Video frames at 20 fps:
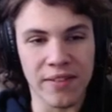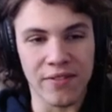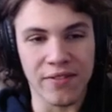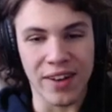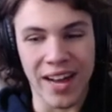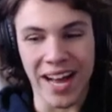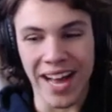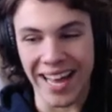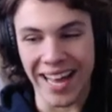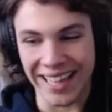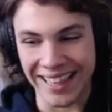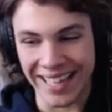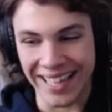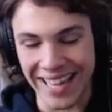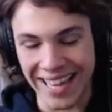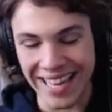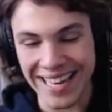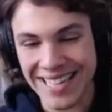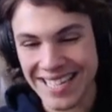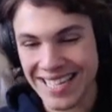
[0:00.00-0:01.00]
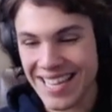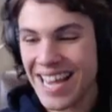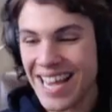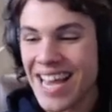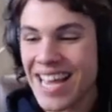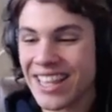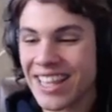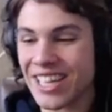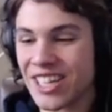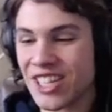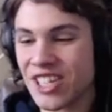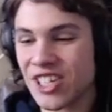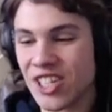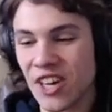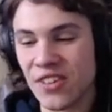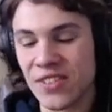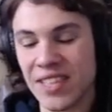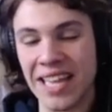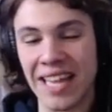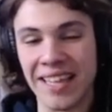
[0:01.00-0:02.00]
violent. The
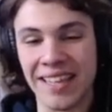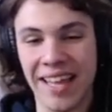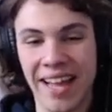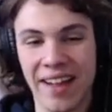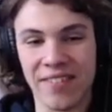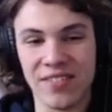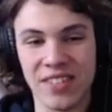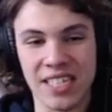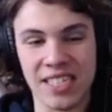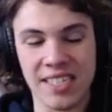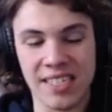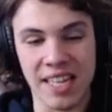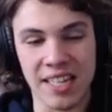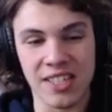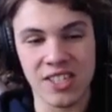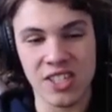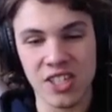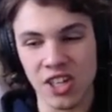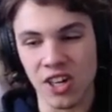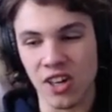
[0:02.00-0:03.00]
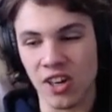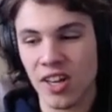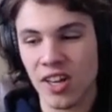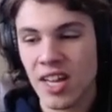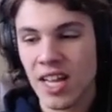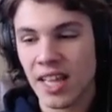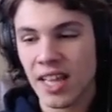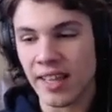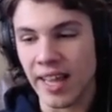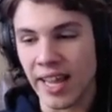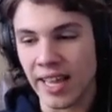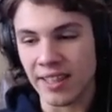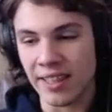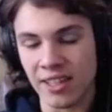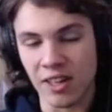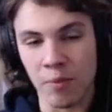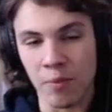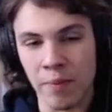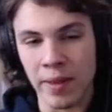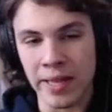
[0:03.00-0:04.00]
show that they have to censor, like,
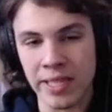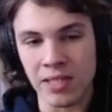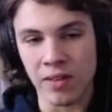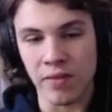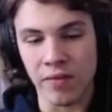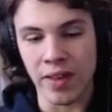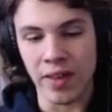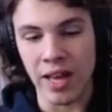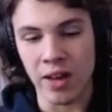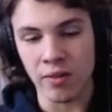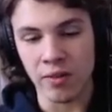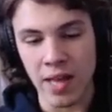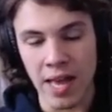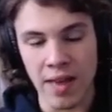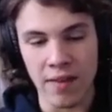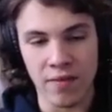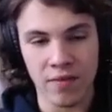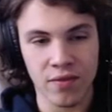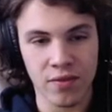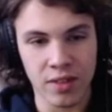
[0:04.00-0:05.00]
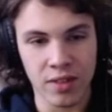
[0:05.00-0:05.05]
little bits of it. If